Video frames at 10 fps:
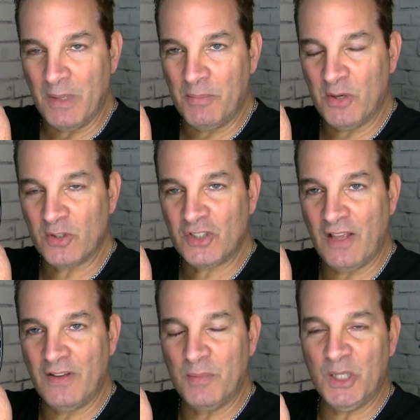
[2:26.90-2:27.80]
maybe you're a
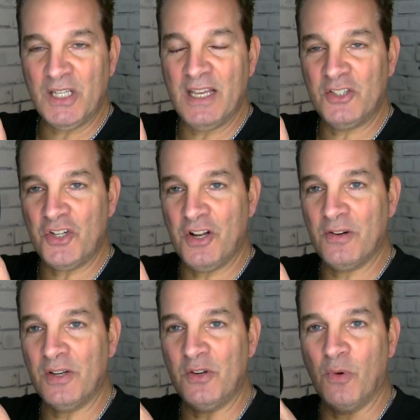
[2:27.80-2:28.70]
shaving mug
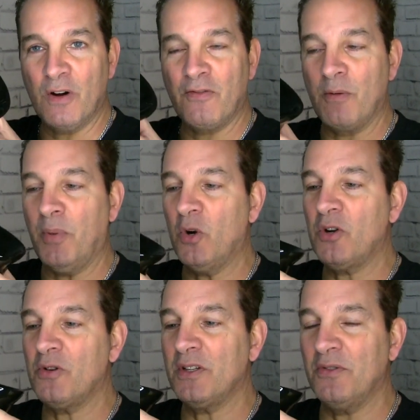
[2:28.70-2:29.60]
engineer and you work for
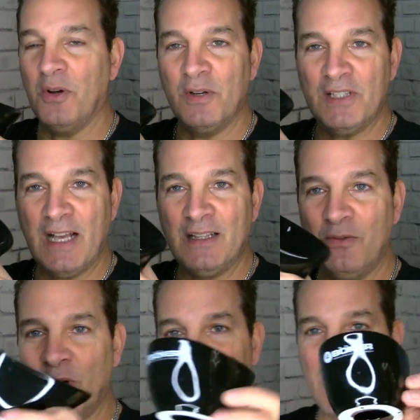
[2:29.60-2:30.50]
Boker and you know exactly
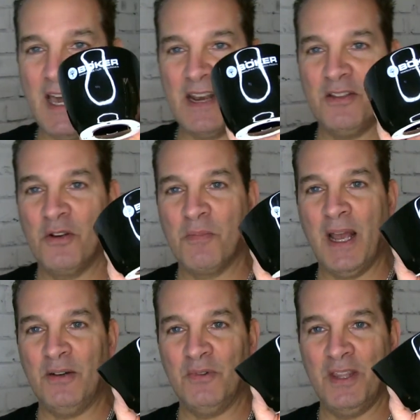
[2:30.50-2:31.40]
what they had on their
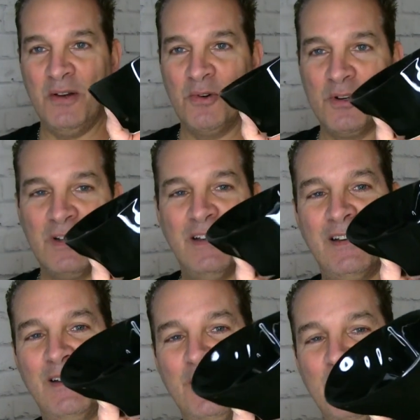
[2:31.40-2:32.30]
mind when they were
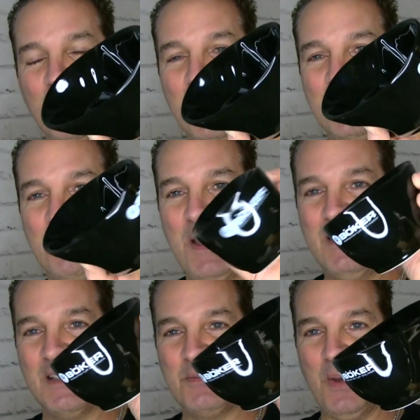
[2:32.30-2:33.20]
looking to
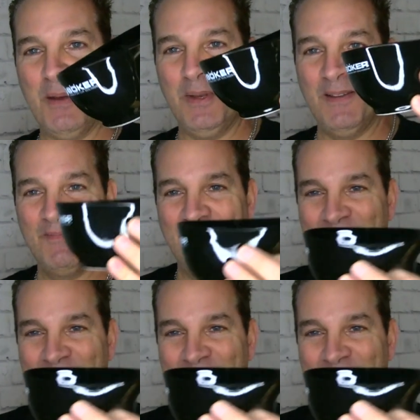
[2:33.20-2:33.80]
make this baby.